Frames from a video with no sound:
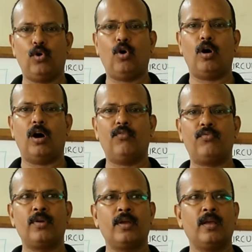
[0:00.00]
Flow
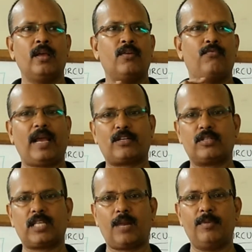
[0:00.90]
of
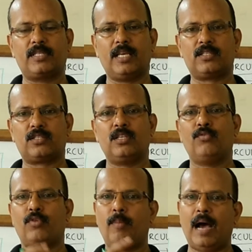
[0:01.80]
factor services
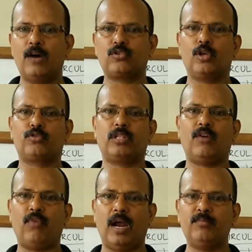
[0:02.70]
from household to the
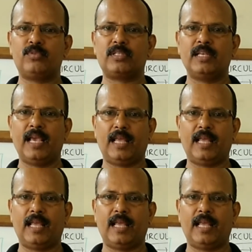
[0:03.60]
farms,